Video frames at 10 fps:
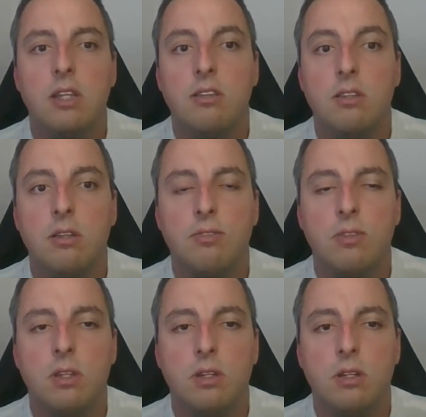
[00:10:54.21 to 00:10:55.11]

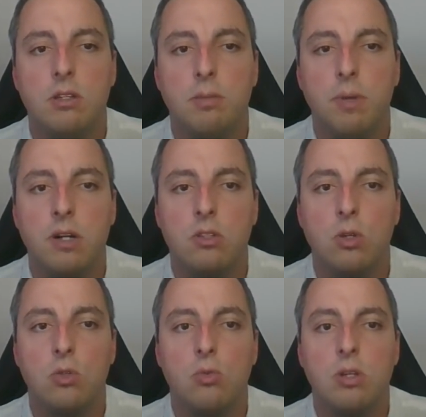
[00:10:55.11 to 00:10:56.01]
the parents
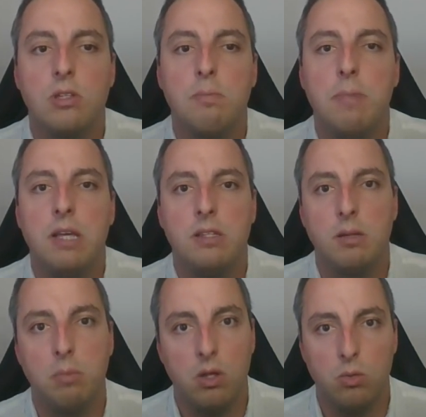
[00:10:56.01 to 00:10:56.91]
also run some
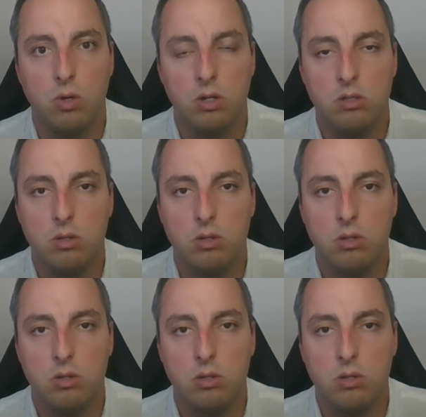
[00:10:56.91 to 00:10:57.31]
basic blood work.